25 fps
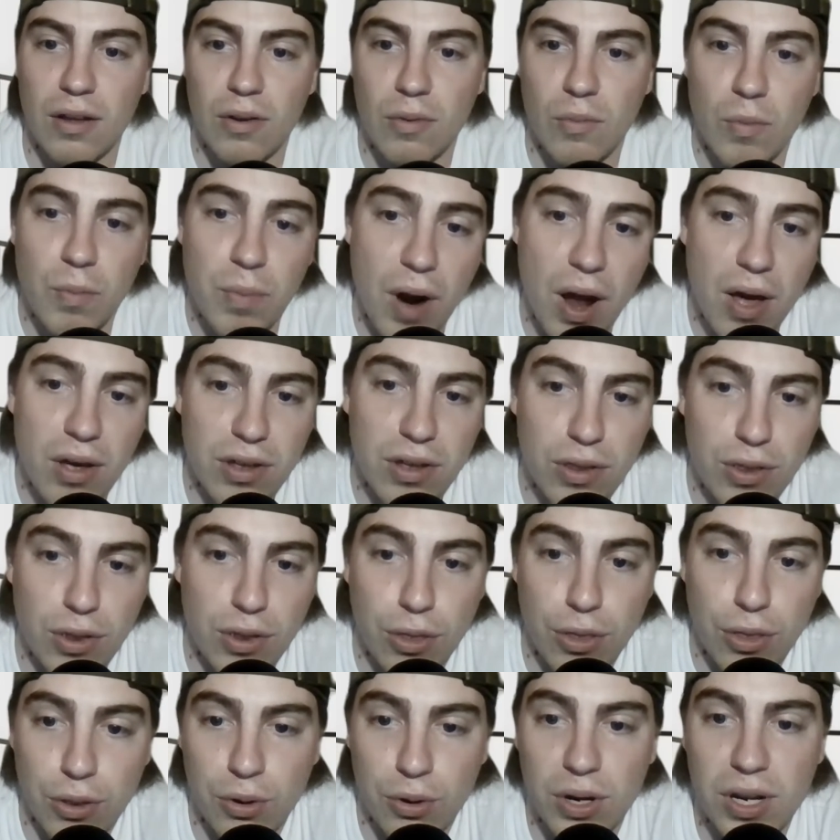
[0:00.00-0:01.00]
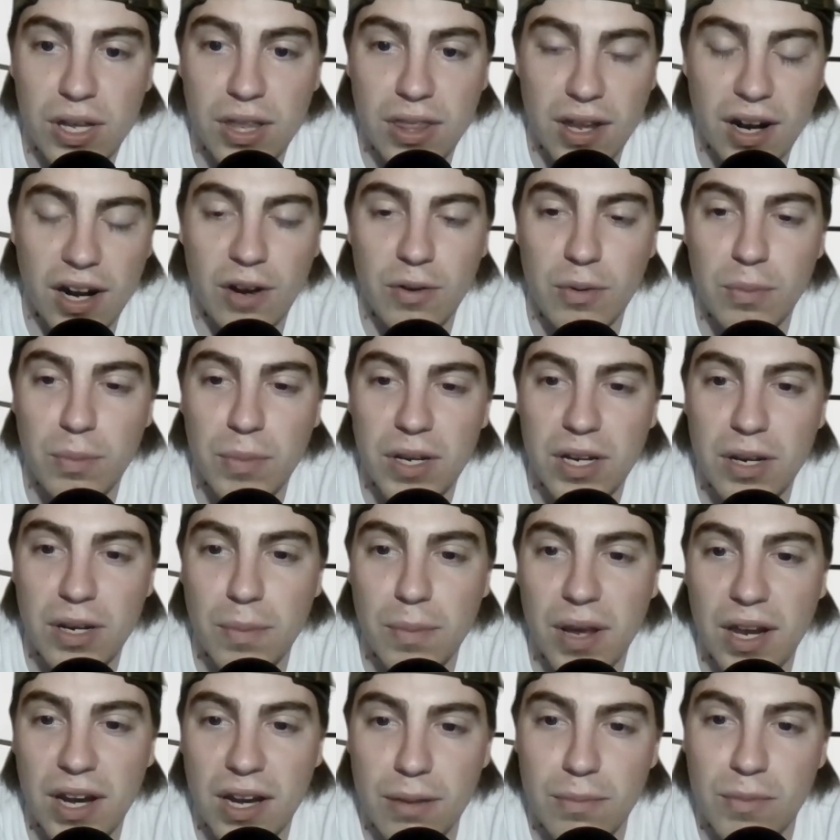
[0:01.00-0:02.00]
well, probably the three that I would be
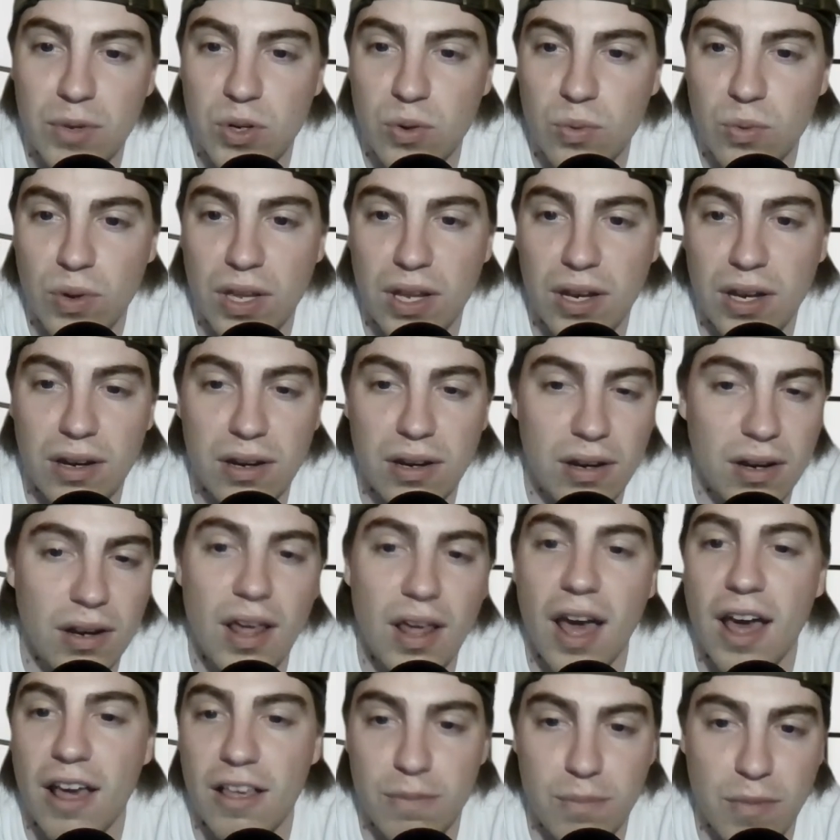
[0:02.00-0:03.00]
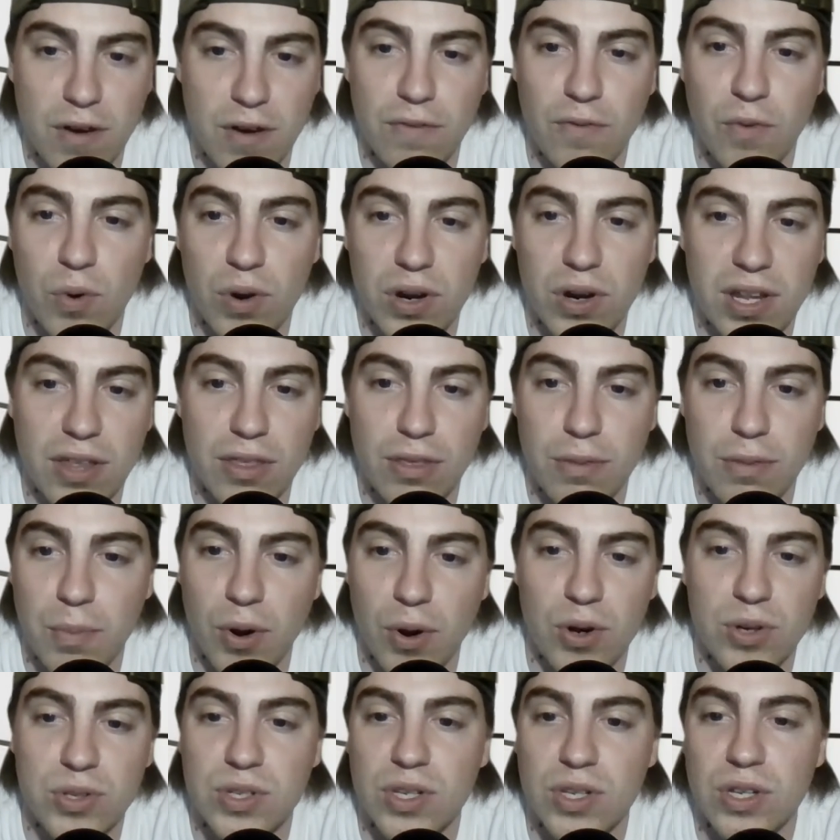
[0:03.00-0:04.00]
debating between as my 14th
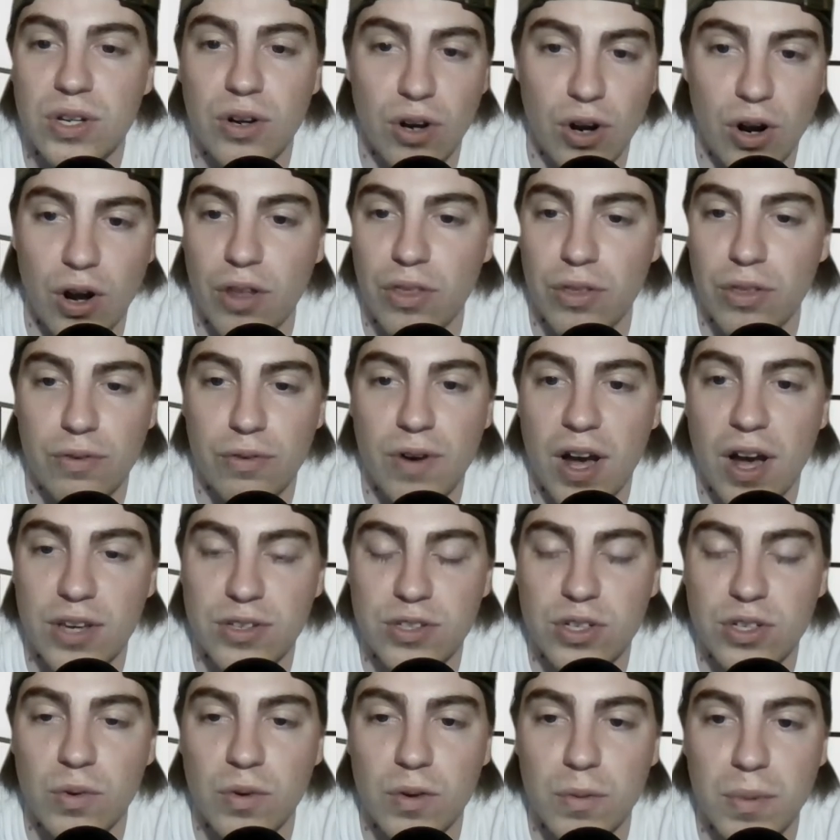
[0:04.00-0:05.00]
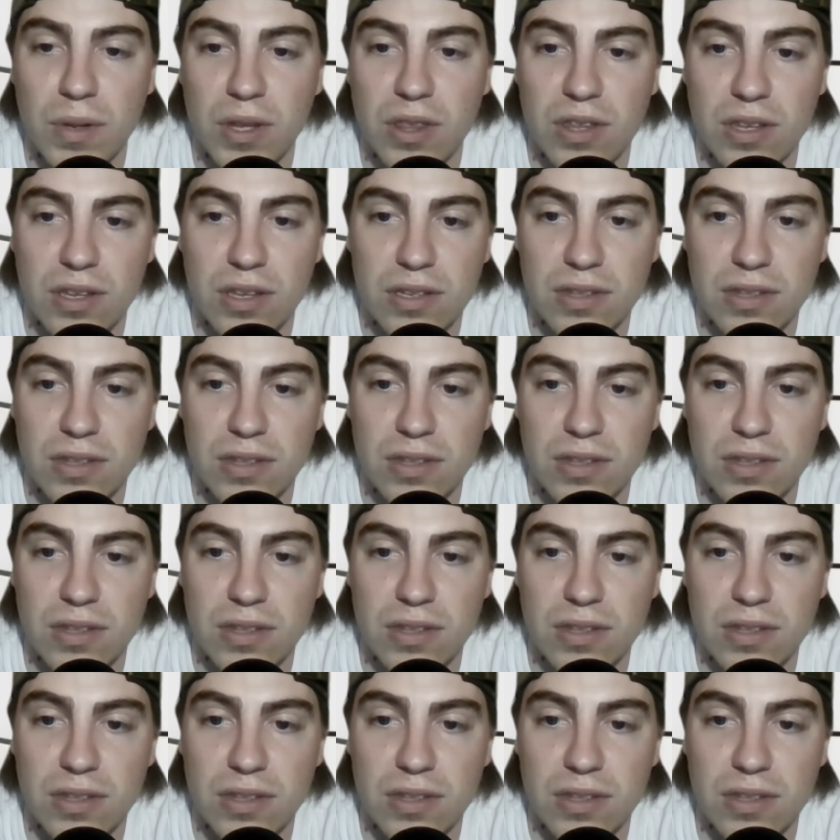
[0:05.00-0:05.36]
person or on the roster would be